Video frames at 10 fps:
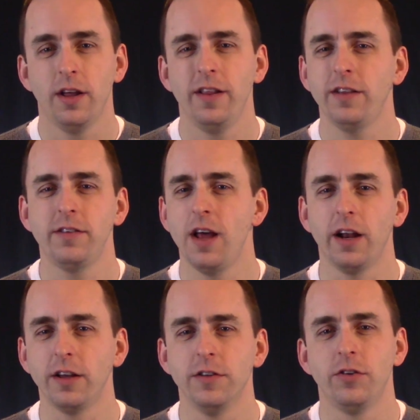That's not
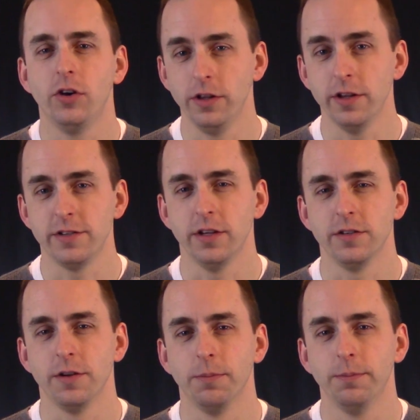a concern in this
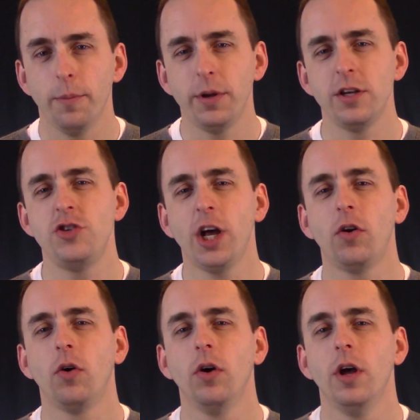system. But in
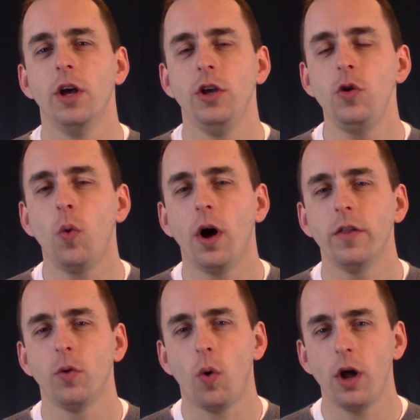general, you
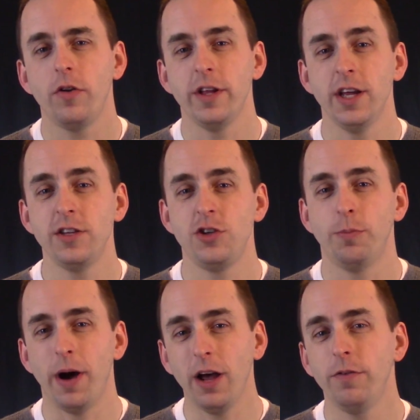want the water that hits your
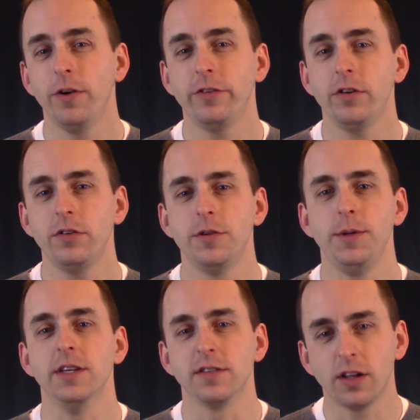biofilter to
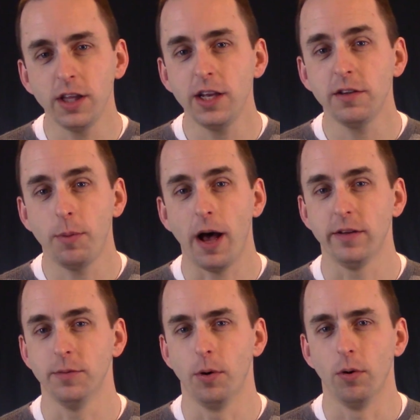be as clean as
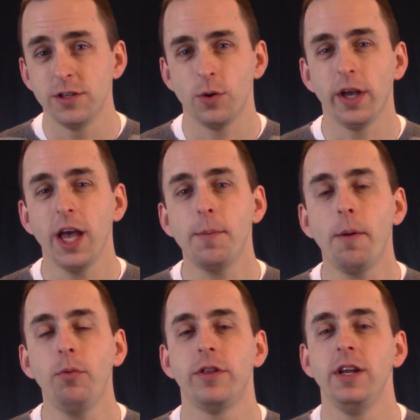possible. So I came
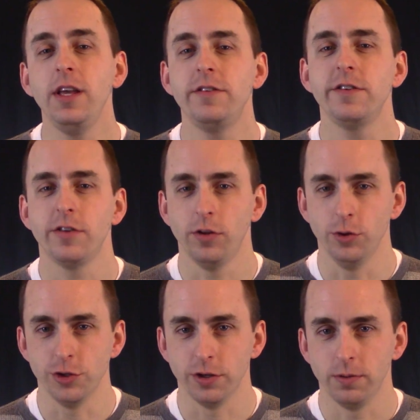up with an easy
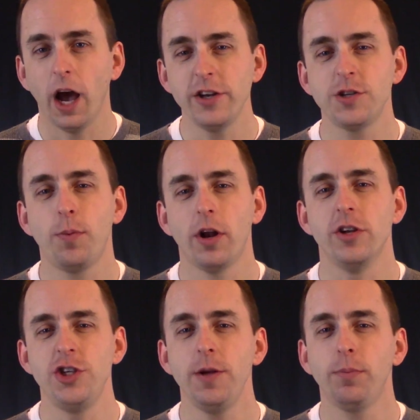solution. I just bought a
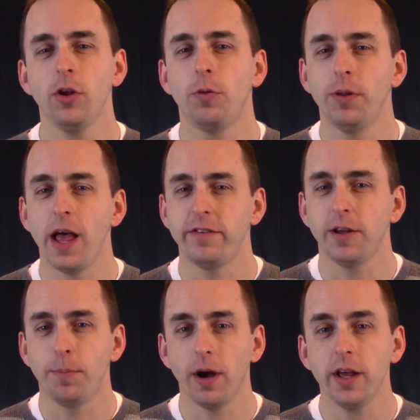cheap little
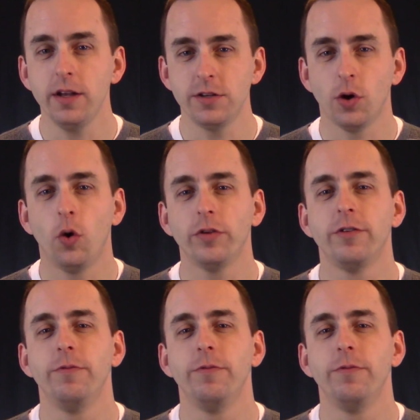plastic bucket to hold some